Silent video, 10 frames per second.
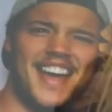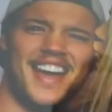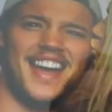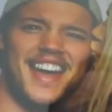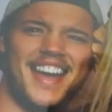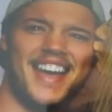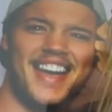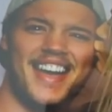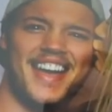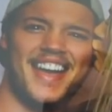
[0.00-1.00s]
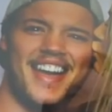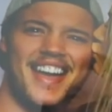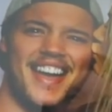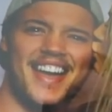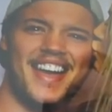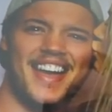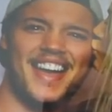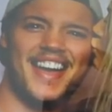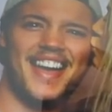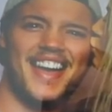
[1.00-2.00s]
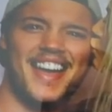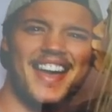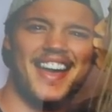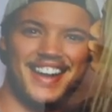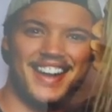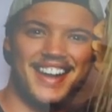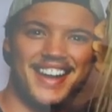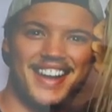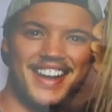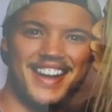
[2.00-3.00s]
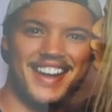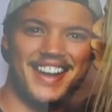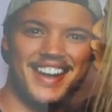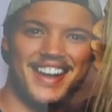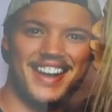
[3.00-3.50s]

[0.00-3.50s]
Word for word: So here's the key, you don't want to do it with a little camera shy like me.